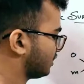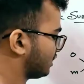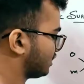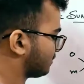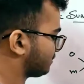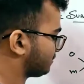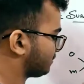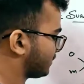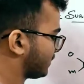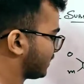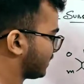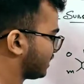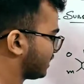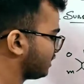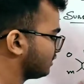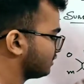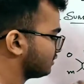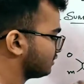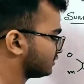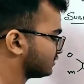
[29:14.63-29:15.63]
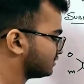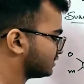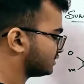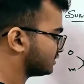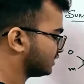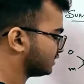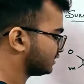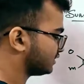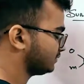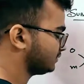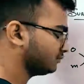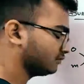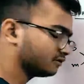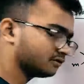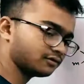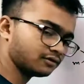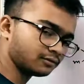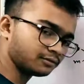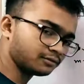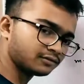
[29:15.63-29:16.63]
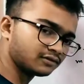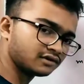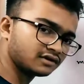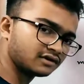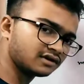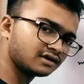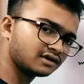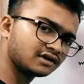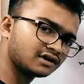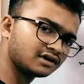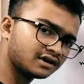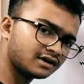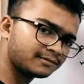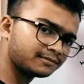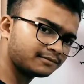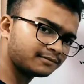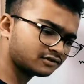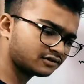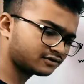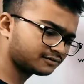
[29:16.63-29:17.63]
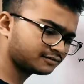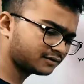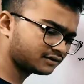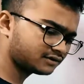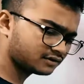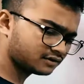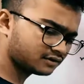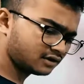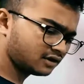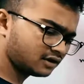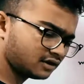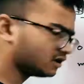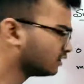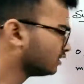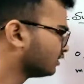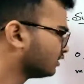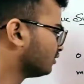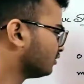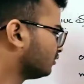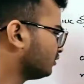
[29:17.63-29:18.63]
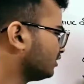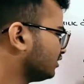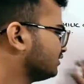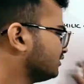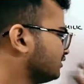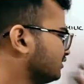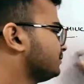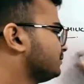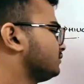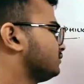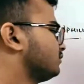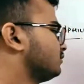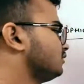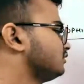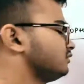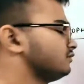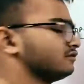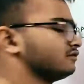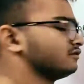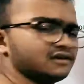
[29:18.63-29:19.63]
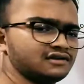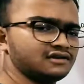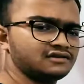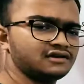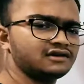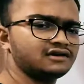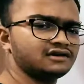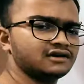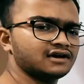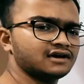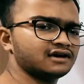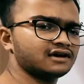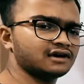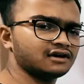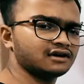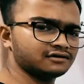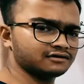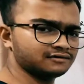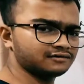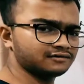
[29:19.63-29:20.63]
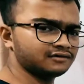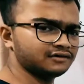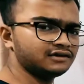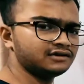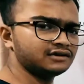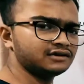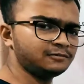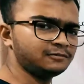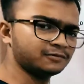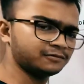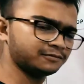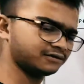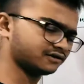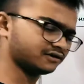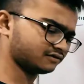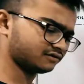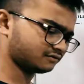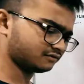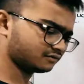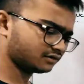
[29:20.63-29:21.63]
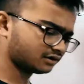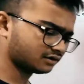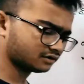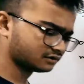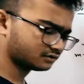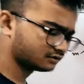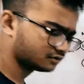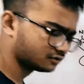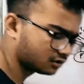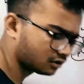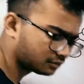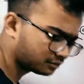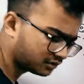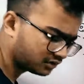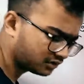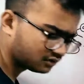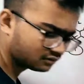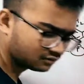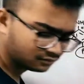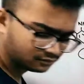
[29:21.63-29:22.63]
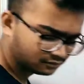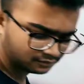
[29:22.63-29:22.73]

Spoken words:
and para directing group. Clear up to this much? Only this much knowledge you understand, and now I am doing the bromination. Okay, so copy it,